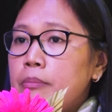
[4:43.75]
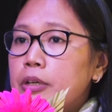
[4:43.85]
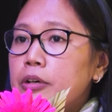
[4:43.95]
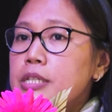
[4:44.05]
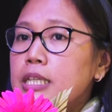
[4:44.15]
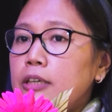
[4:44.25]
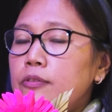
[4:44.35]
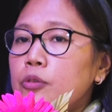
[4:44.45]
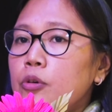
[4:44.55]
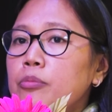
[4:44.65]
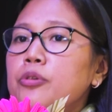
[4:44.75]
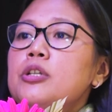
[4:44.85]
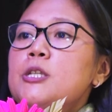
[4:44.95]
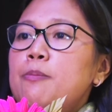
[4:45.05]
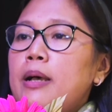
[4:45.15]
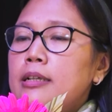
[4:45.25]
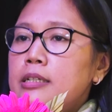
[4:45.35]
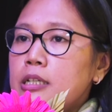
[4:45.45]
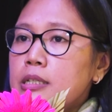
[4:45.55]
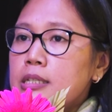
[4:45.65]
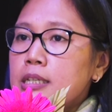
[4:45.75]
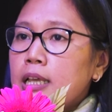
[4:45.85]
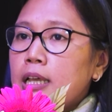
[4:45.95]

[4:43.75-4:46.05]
Because even though municipalities